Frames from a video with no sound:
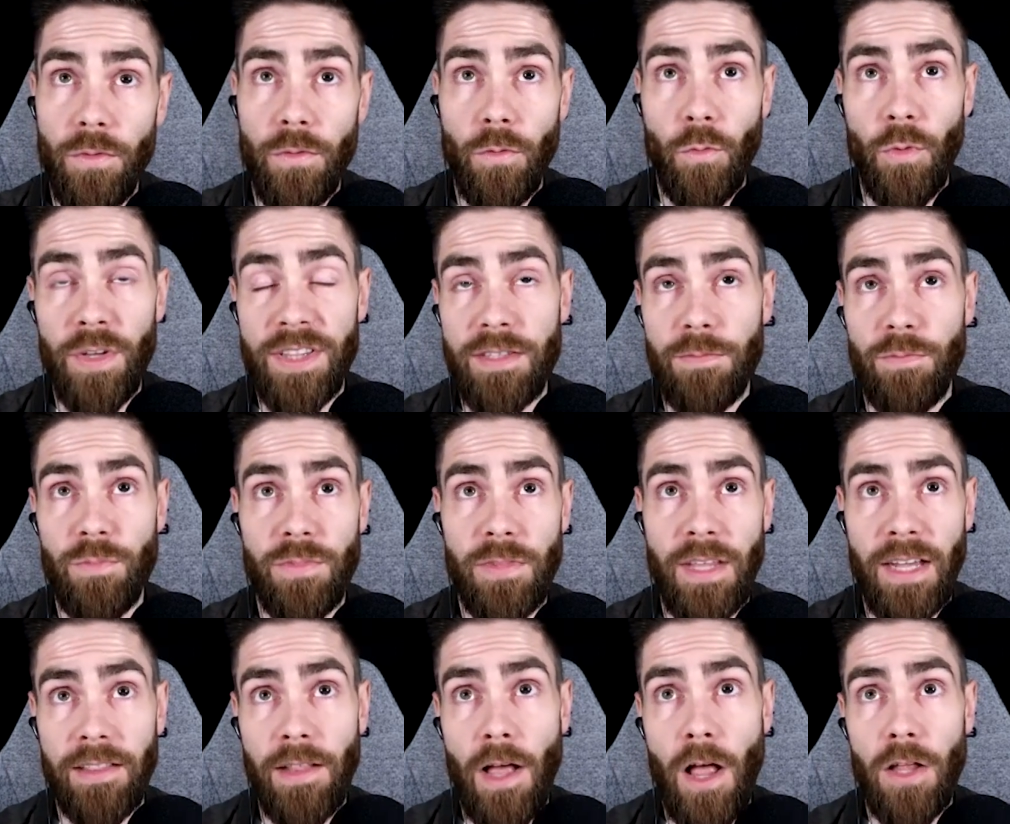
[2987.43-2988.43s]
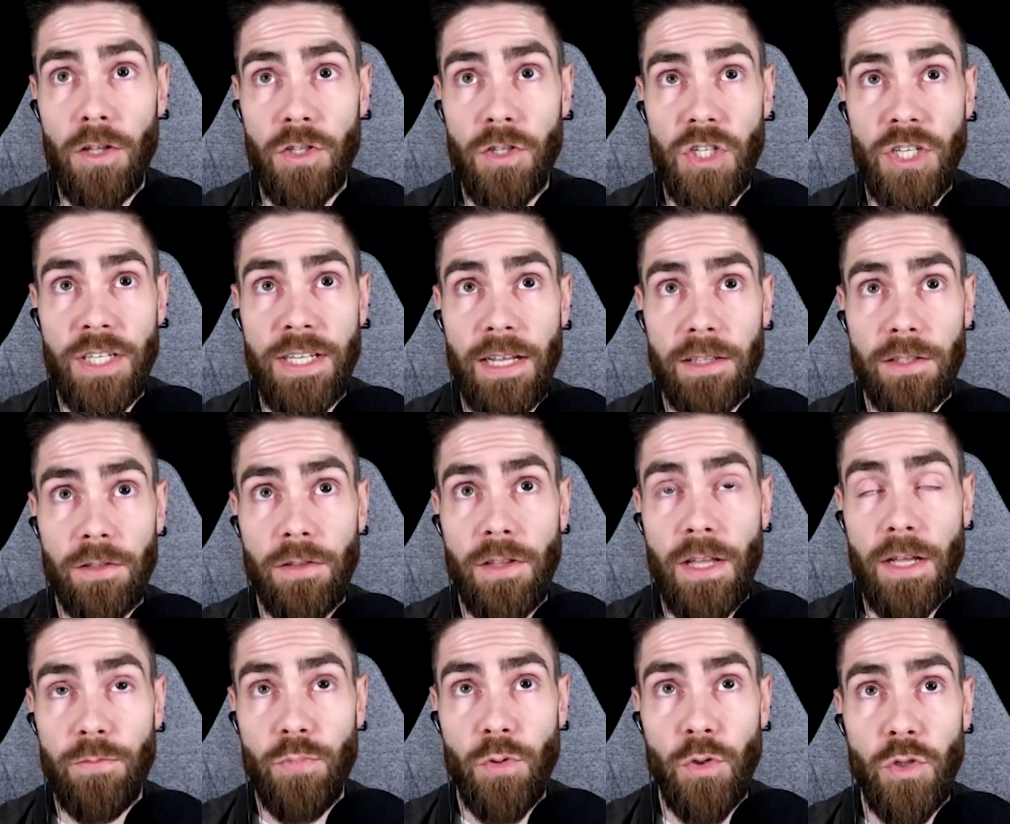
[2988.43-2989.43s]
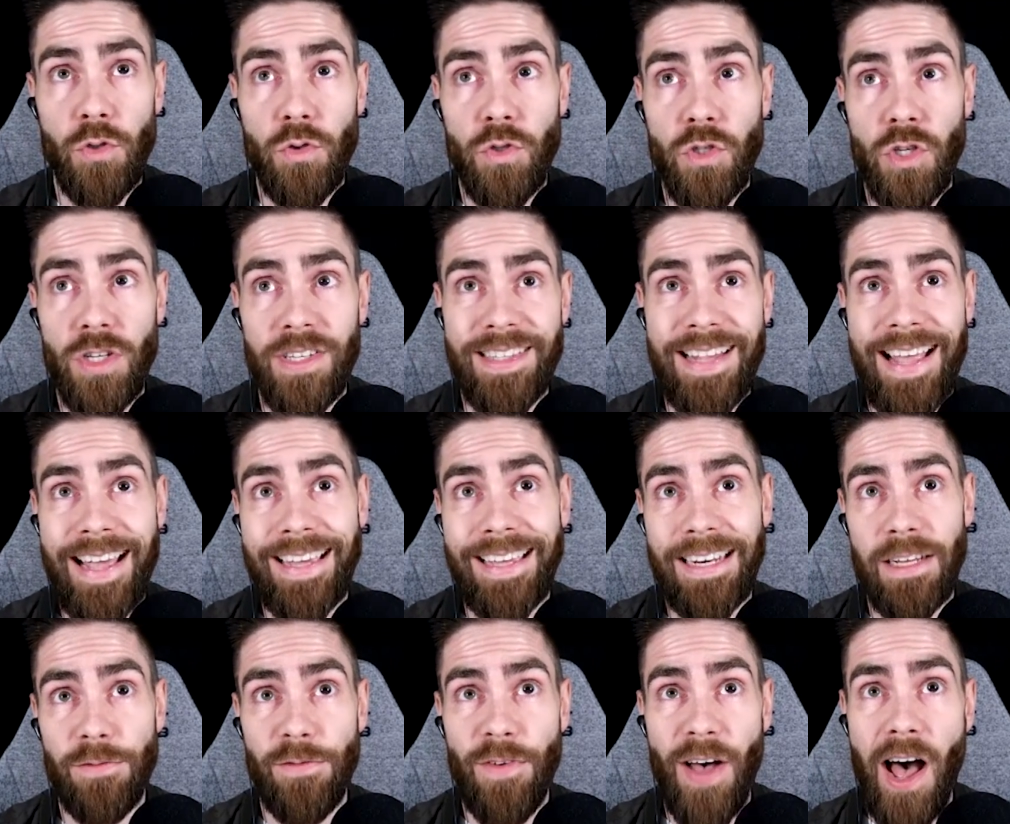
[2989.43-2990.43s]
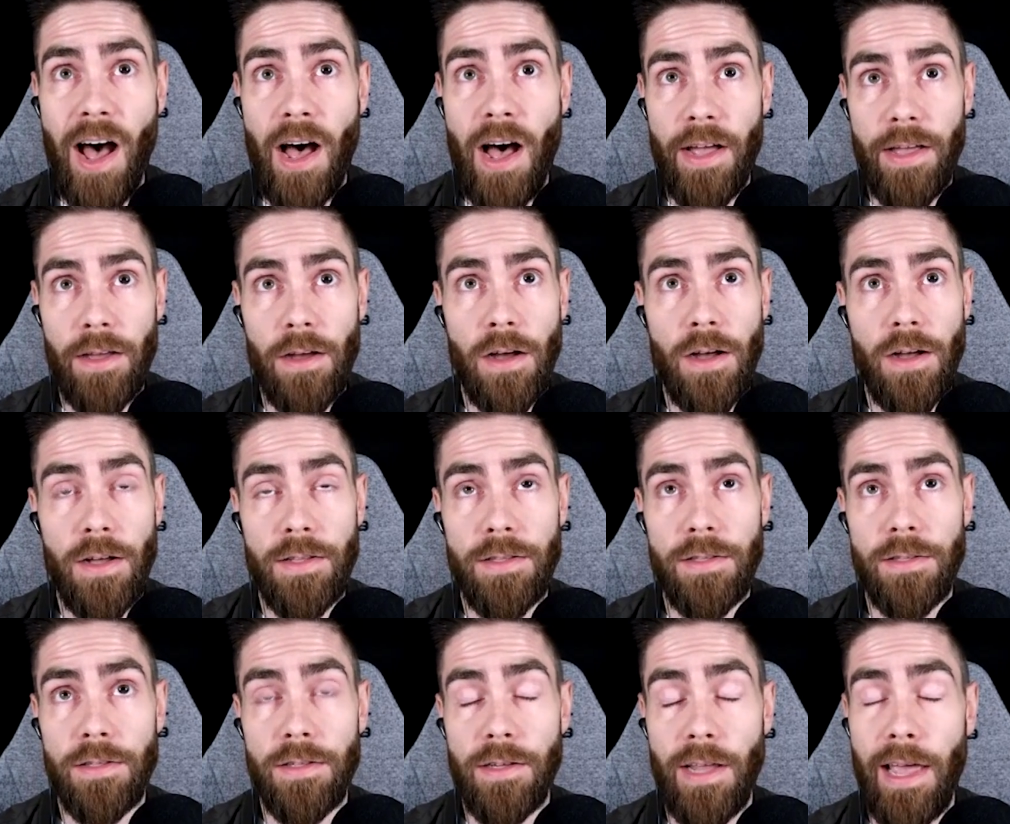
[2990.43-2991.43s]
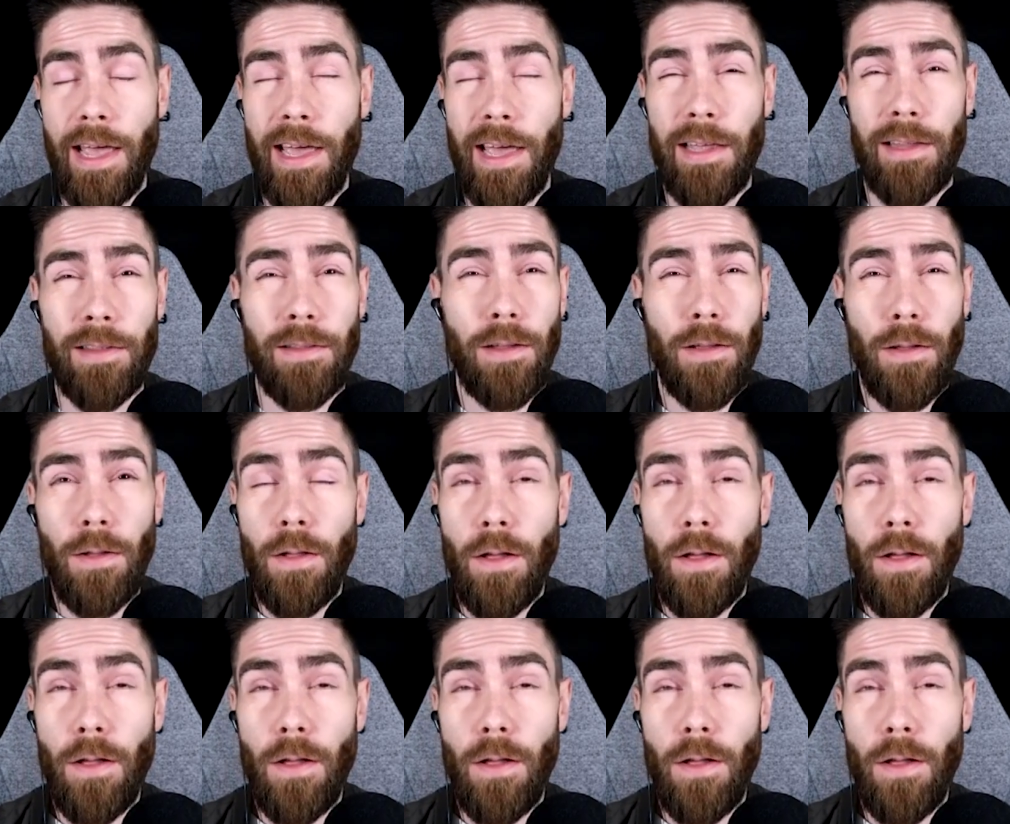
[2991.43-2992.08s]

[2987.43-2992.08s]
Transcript: with technology that that produces negative ions and